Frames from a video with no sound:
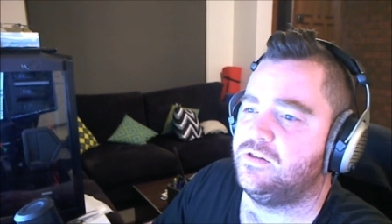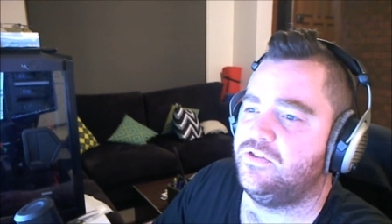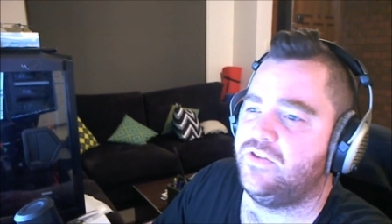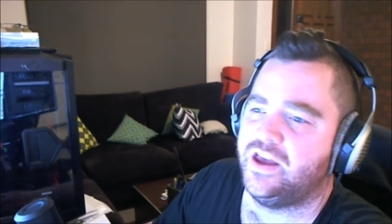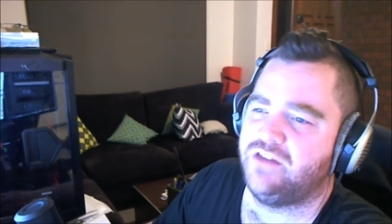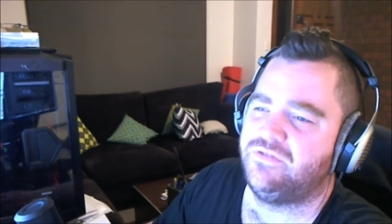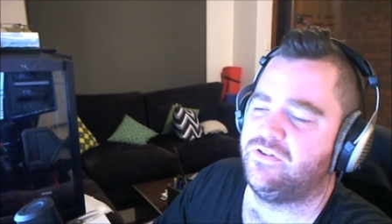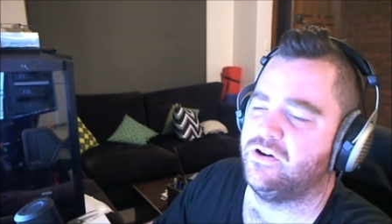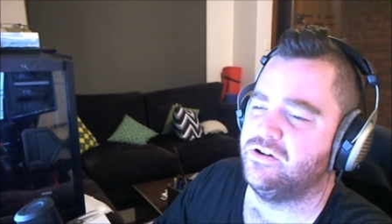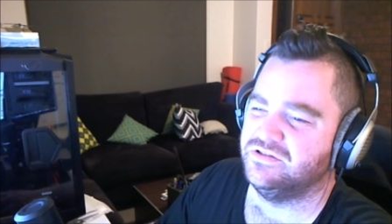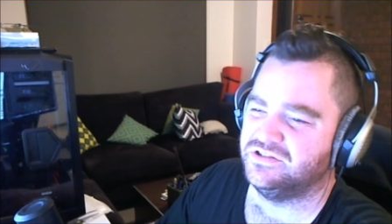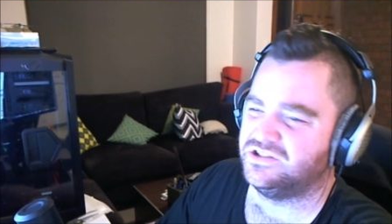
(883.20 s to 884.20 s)

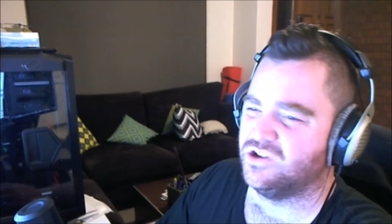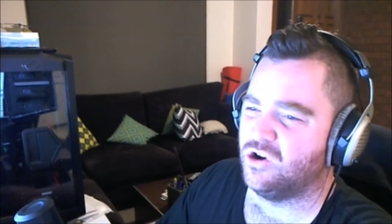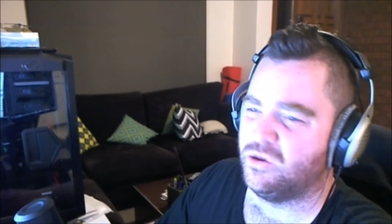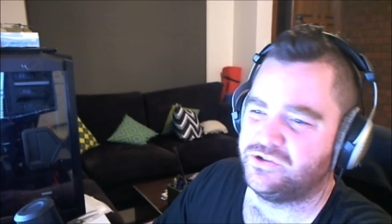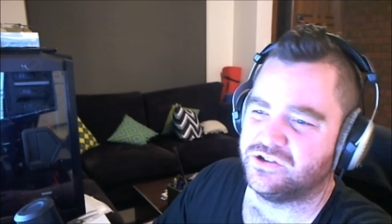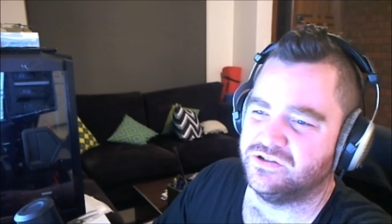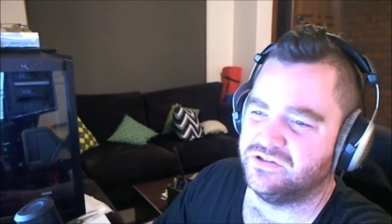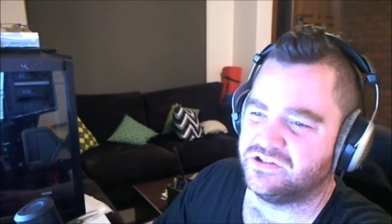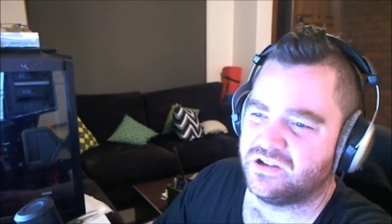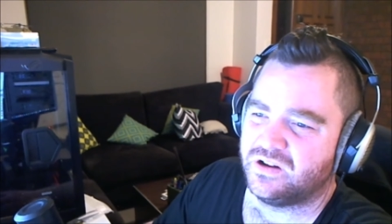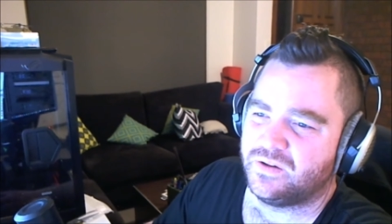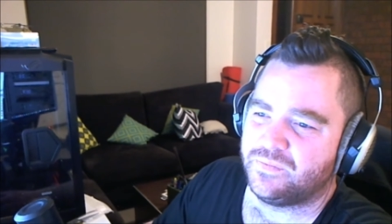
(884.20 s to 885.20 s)
headphones options,
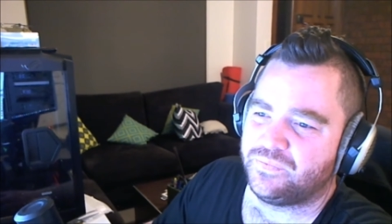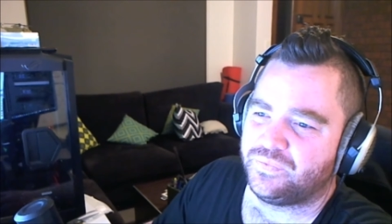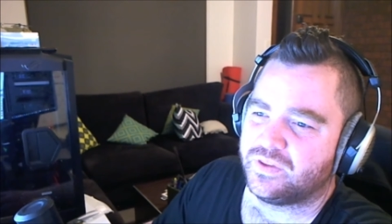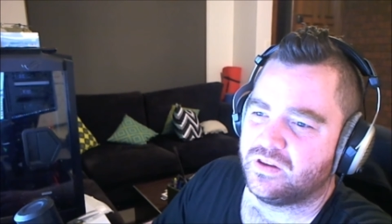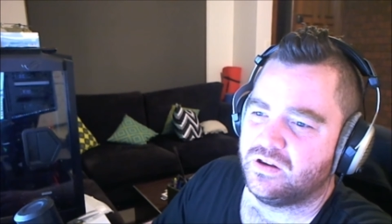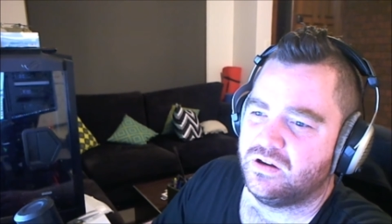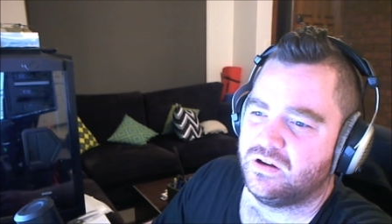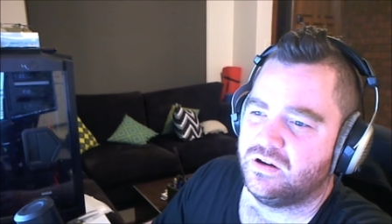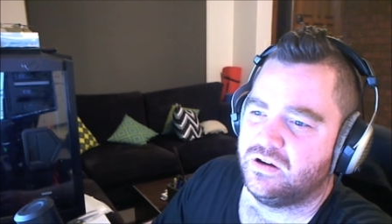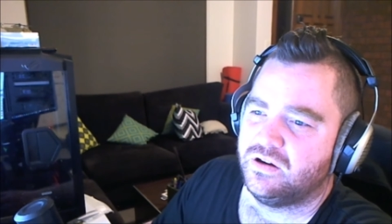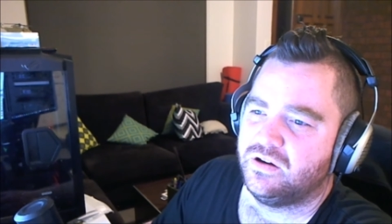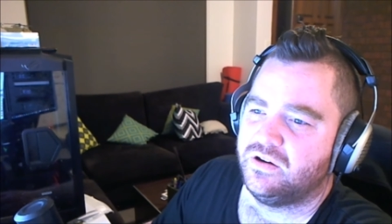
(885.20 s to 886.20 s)

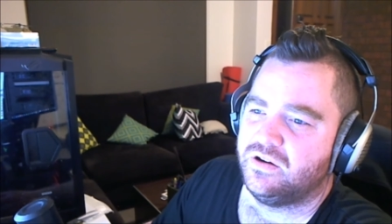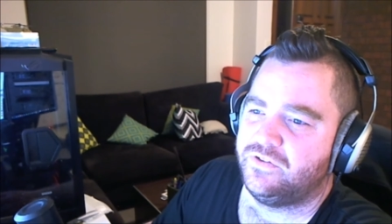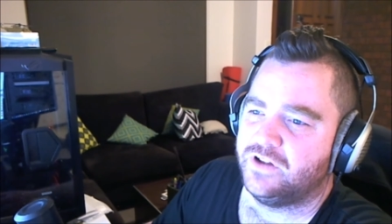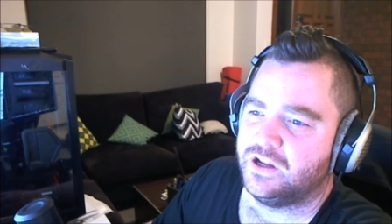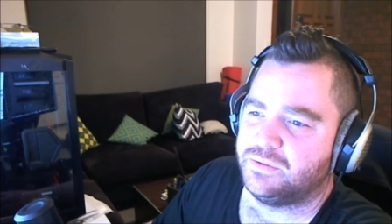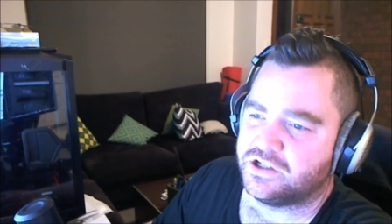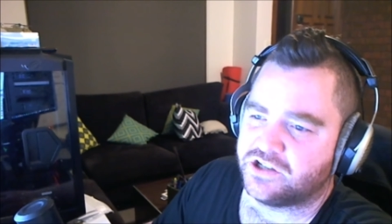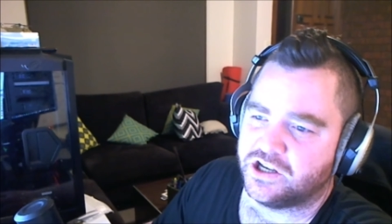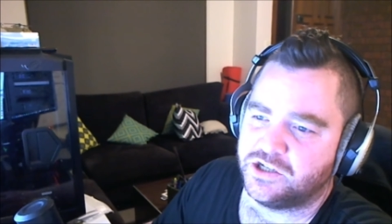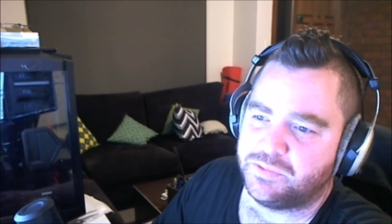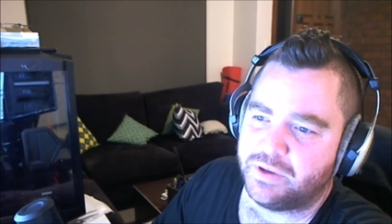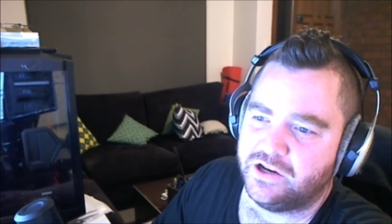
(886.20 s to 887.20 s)
Philips
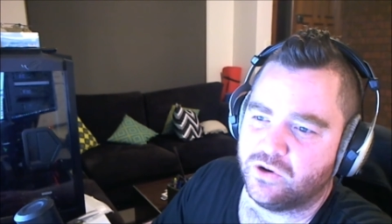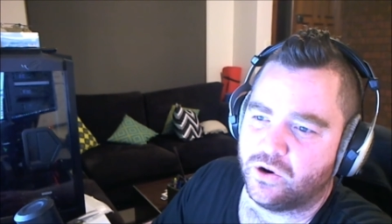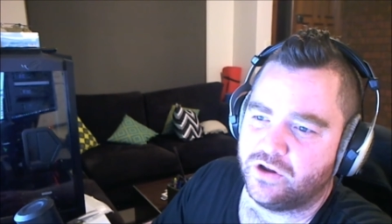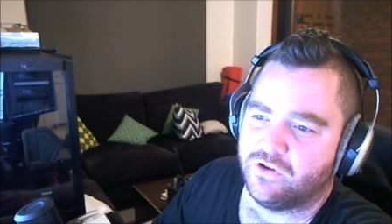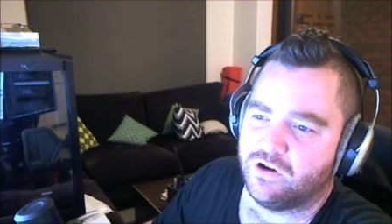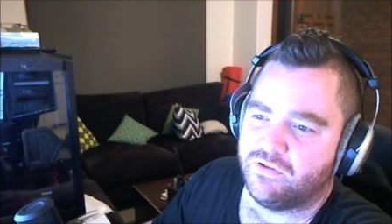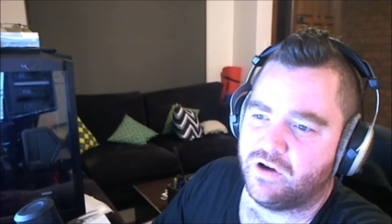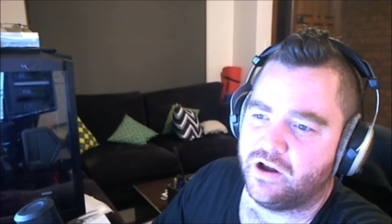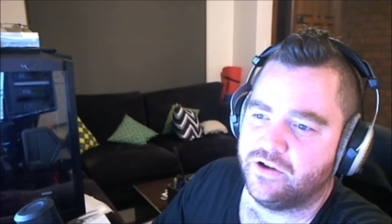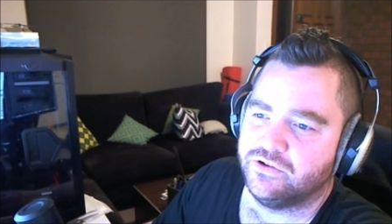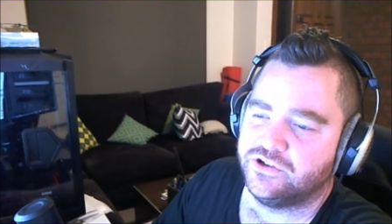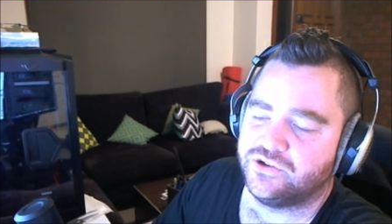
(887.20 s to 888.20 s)
SHP
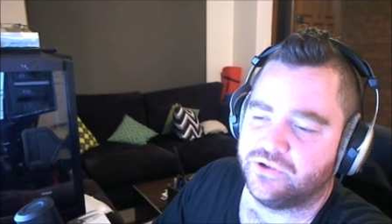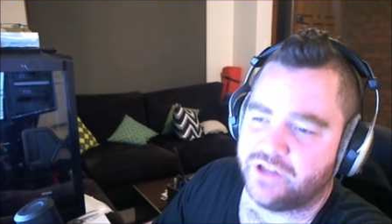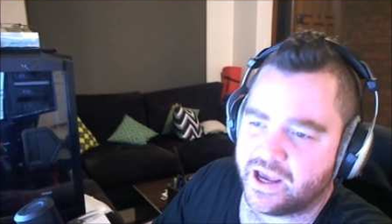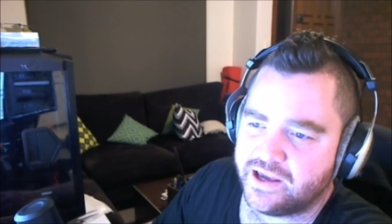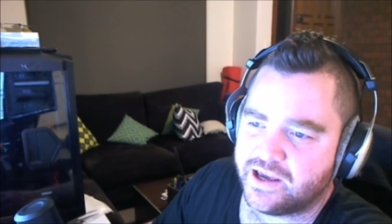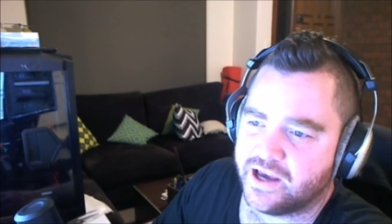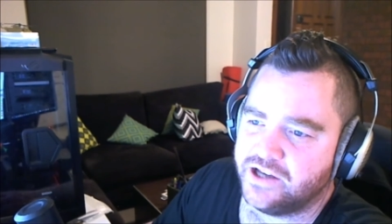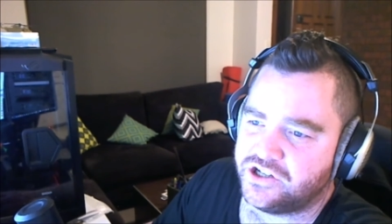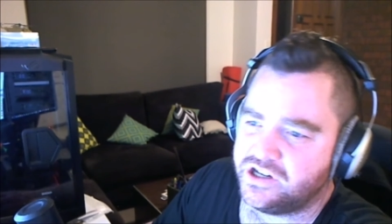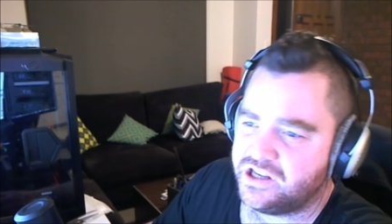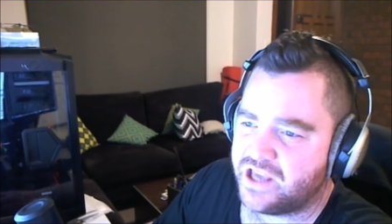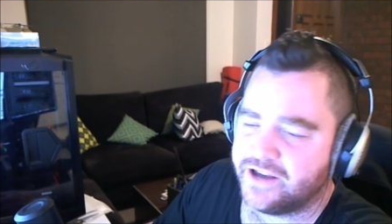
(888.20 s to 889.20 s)
9500s or the
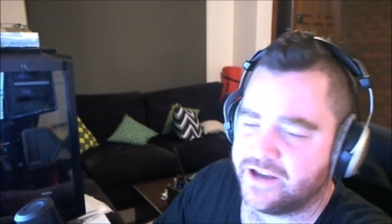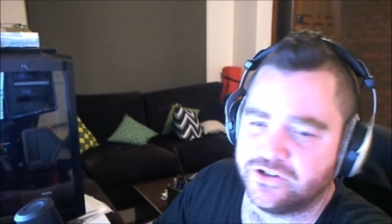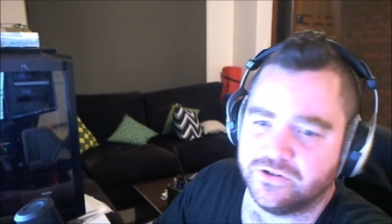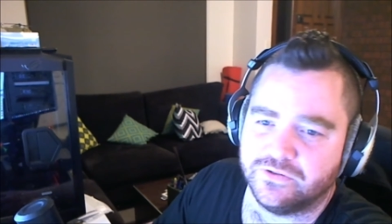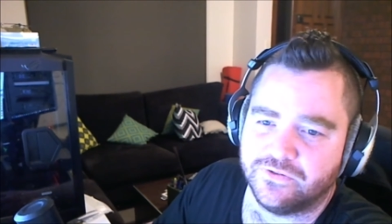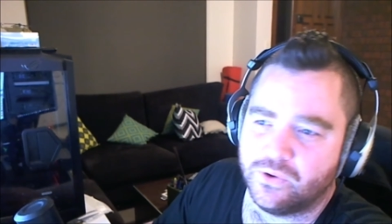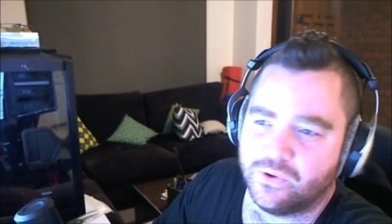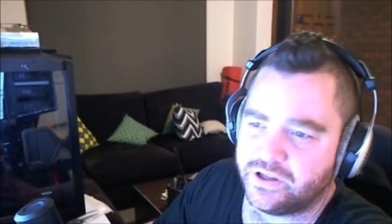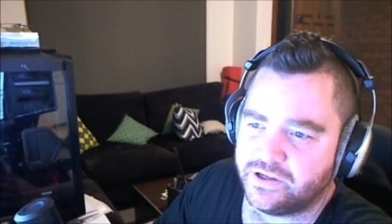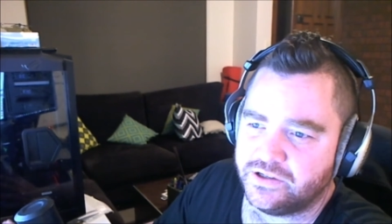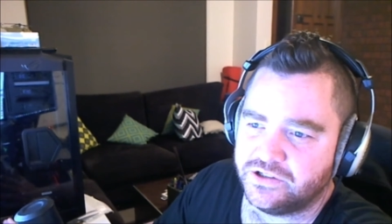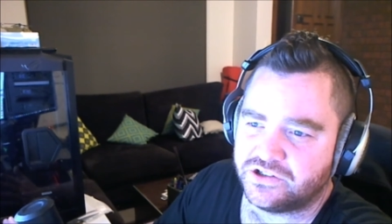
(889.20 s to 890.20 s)
AKG
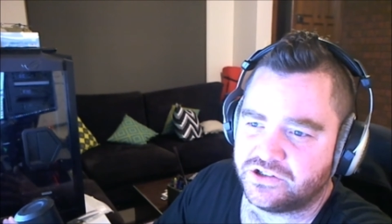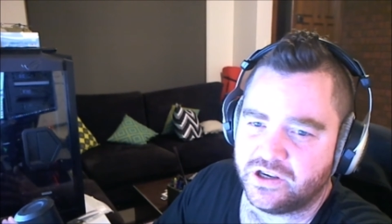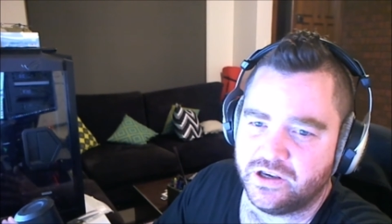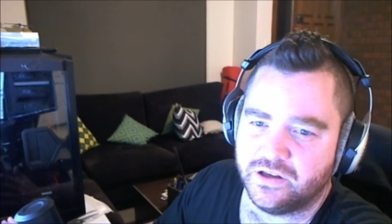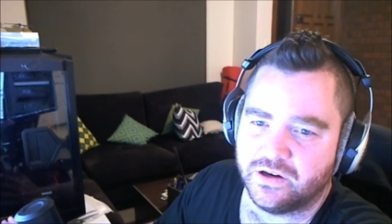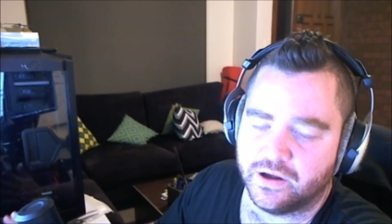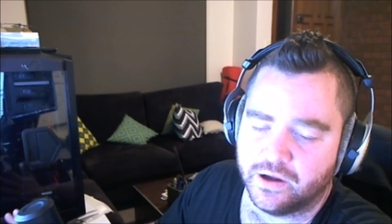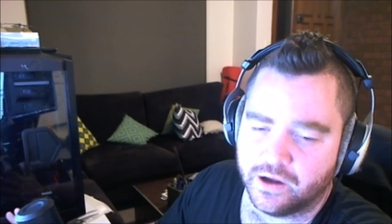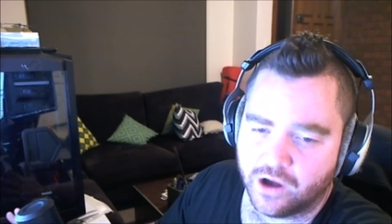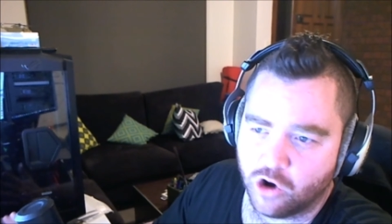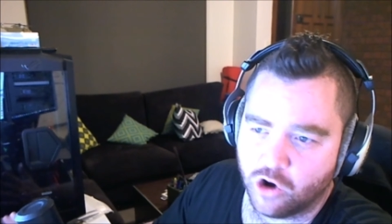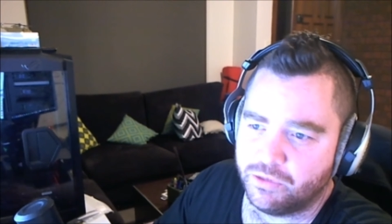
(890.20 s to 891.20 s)
K240s in
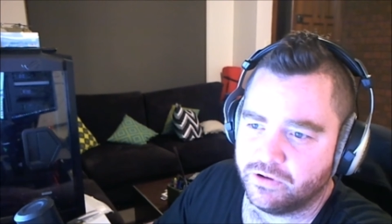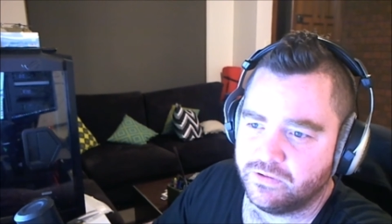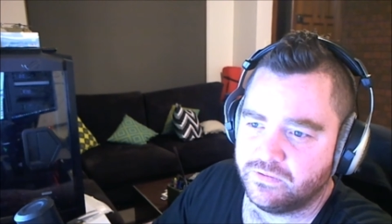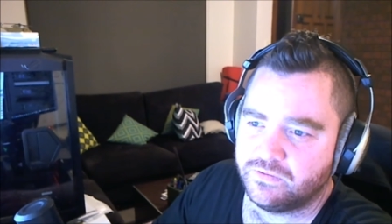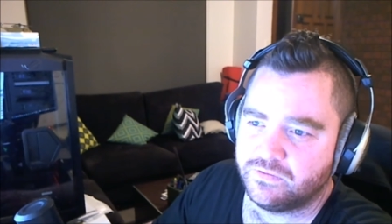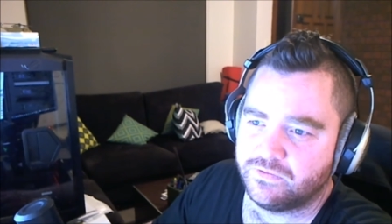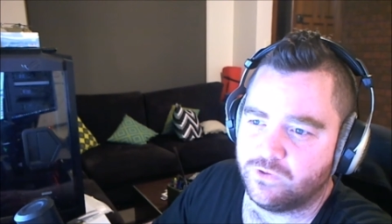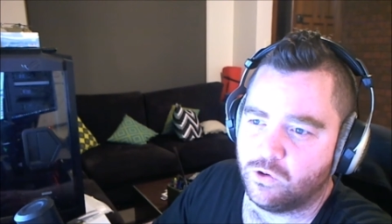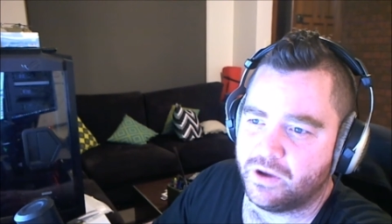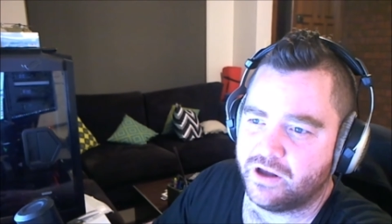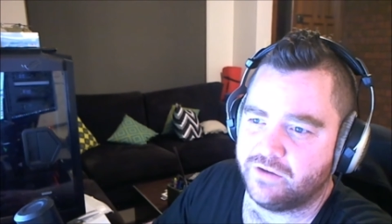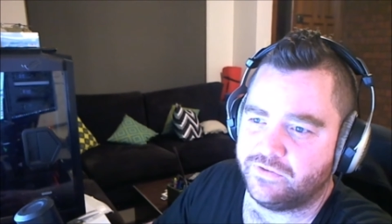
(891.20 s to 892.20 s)
open
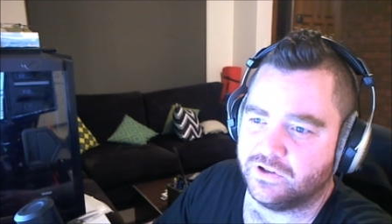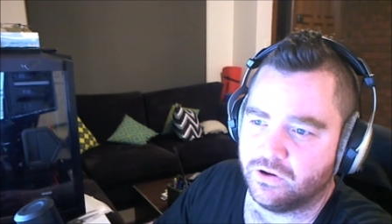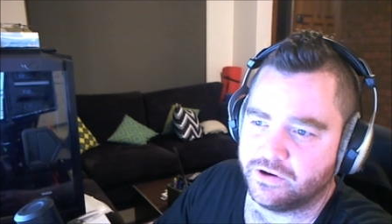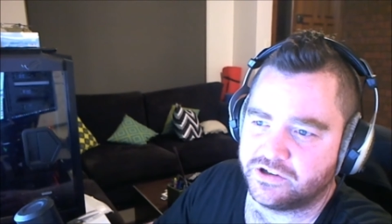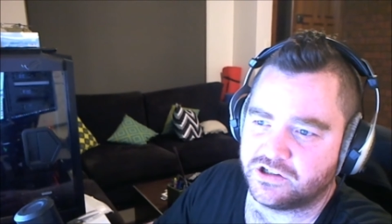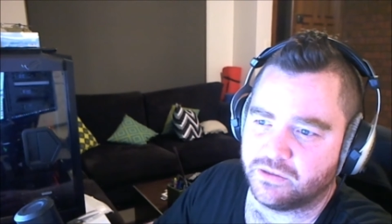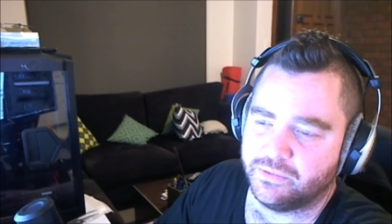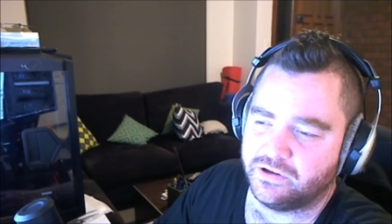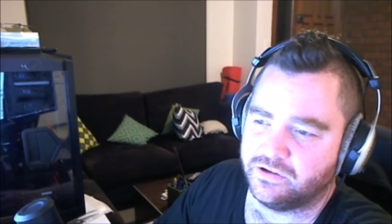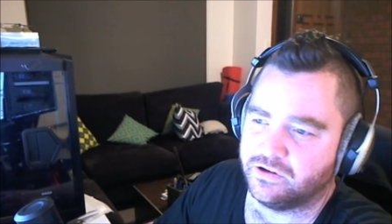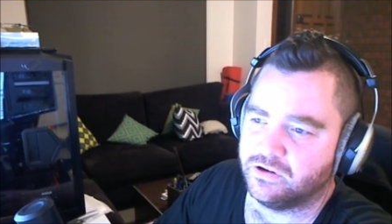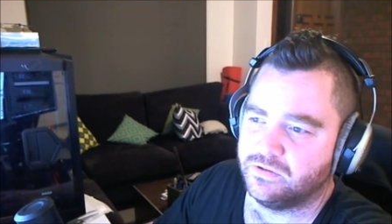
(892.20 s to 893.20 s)
format if you like something, you
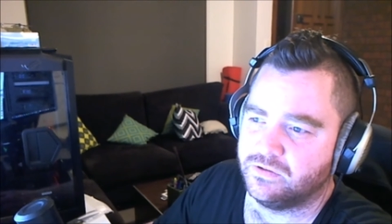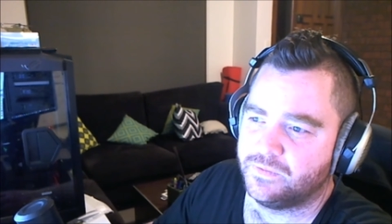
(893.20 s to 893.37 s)
know, a